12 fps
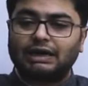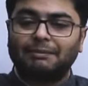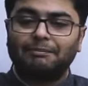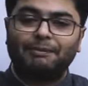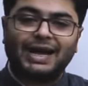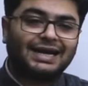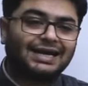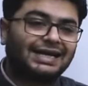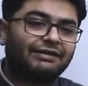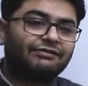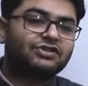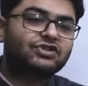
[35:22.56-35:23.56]

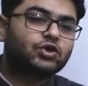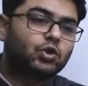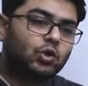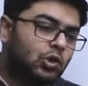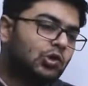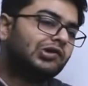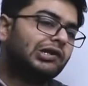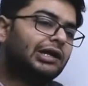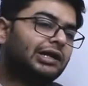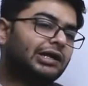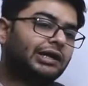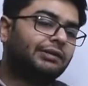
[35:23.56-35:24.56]
comparative school
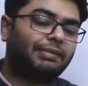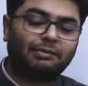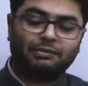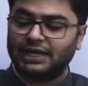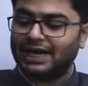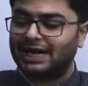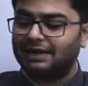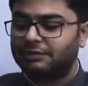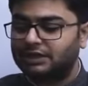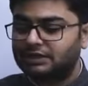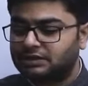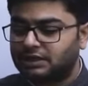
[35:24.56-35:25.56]
in public
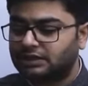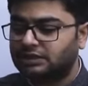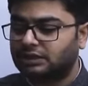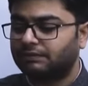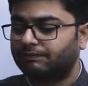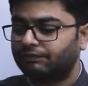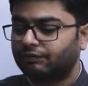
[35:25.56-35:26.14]
administration.